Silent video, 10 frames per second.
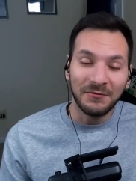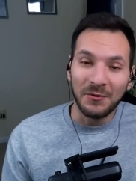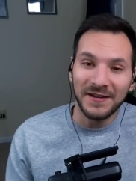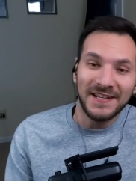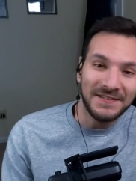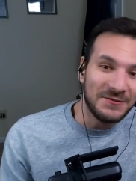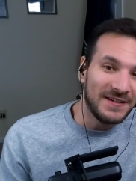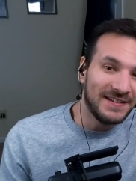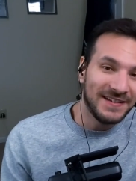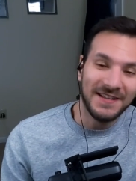Before we get into
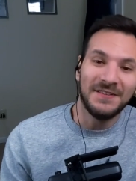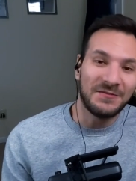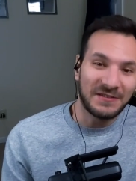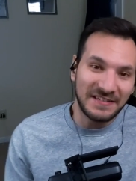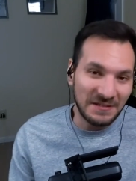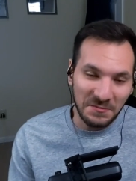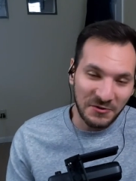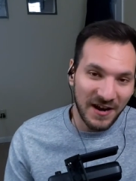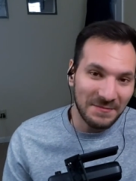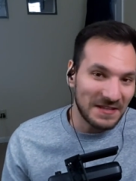it, don't forget to
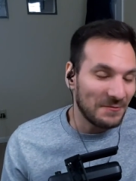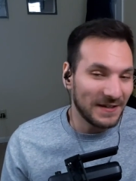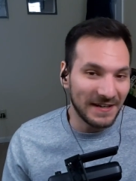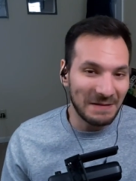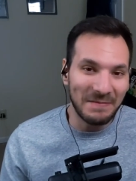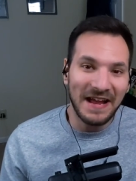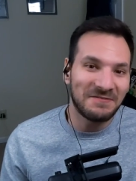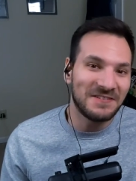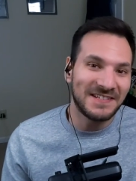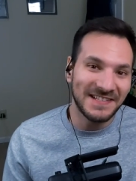subscribe so that way you can come
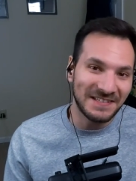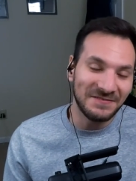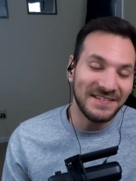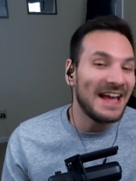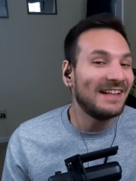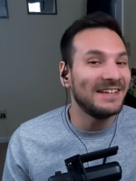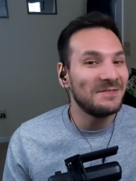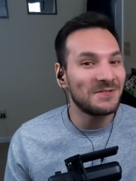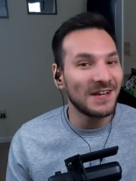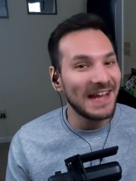back for the season finale,
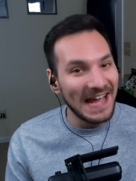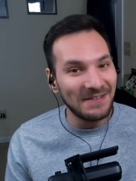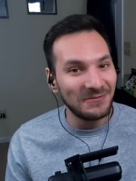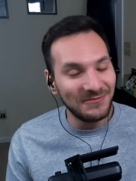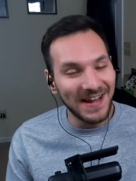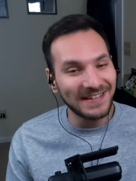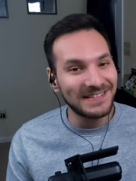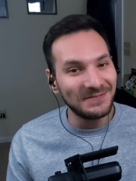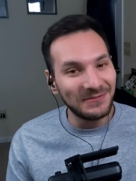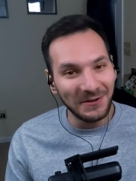which I have, in fact,
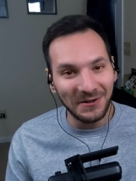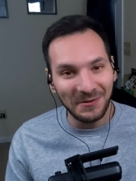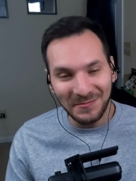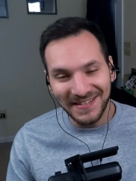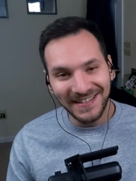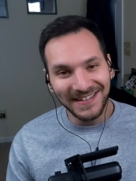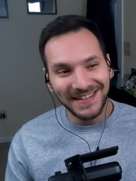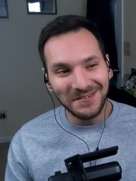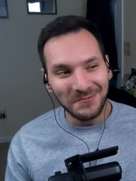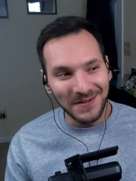confirmed
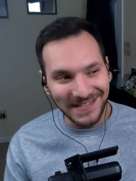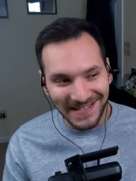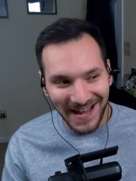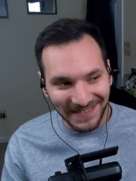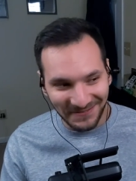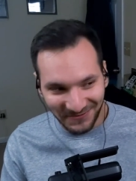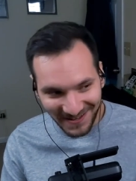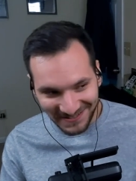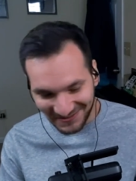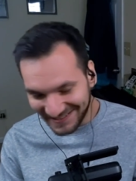was not
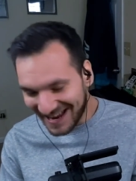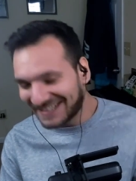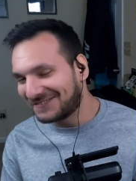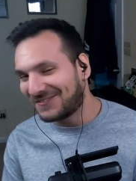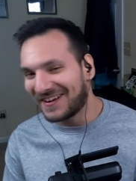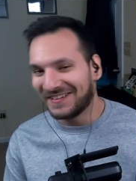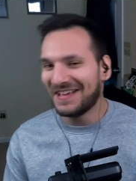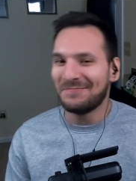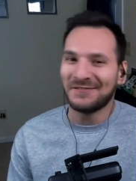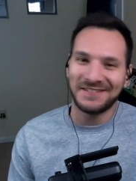the final
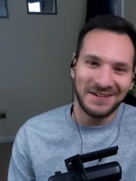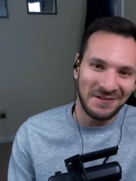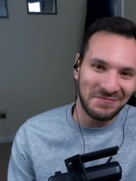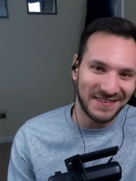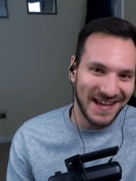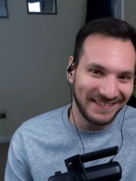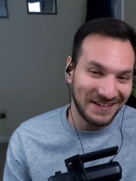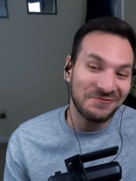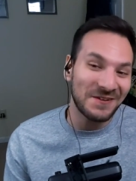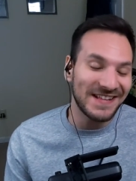episode, but that,
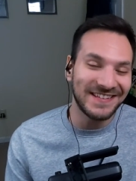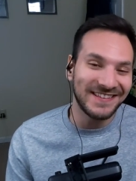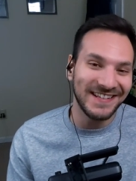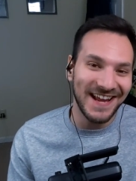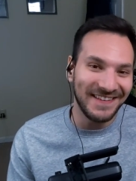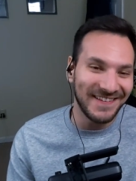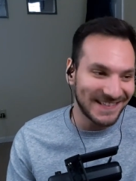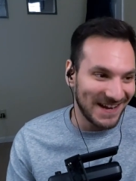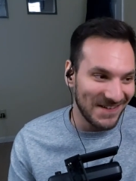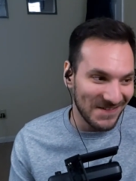like, rant at the end,
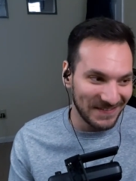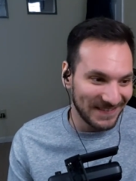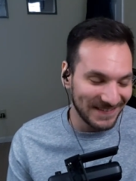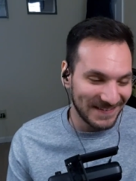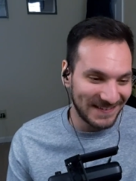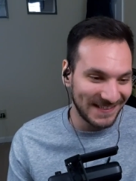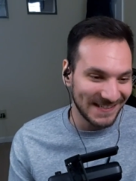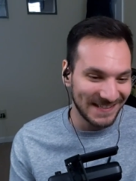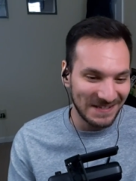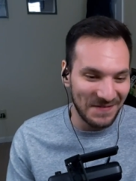that's how
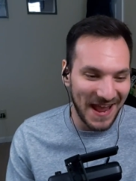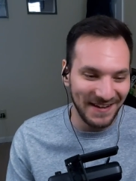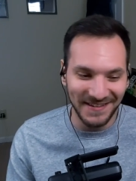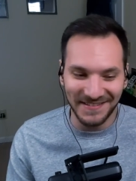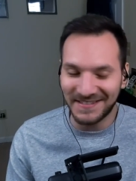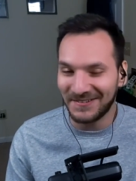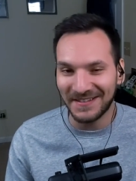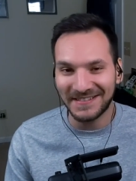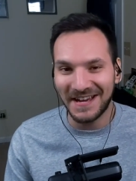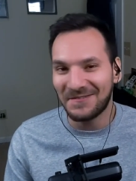seasons have ended, so
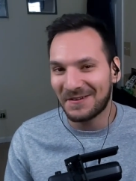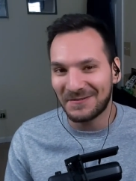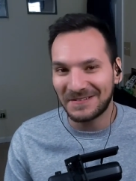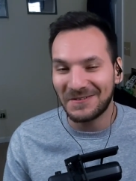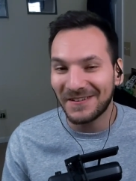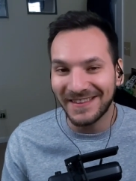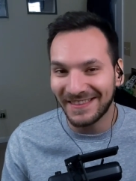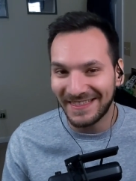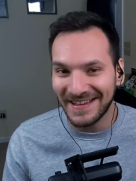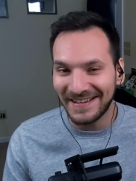that's kind of what I was starting to
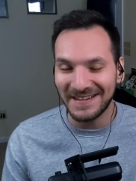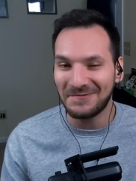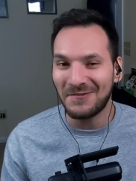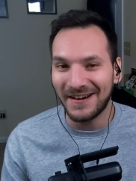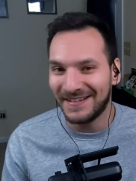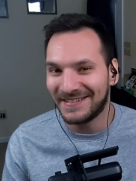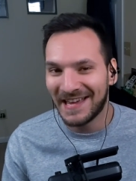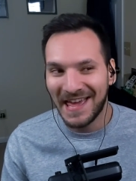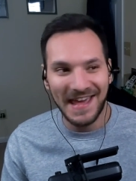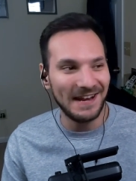think it was,
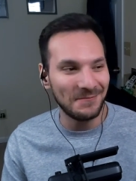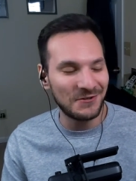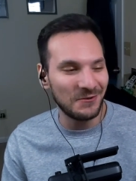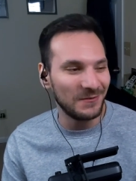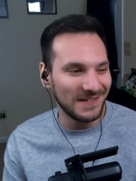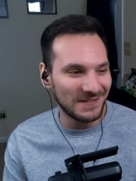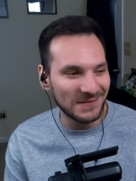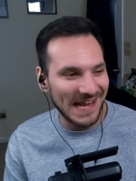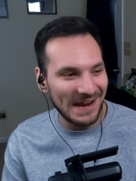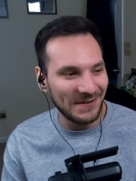and I'm sure when this
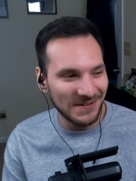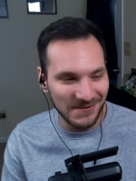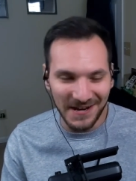was airing, you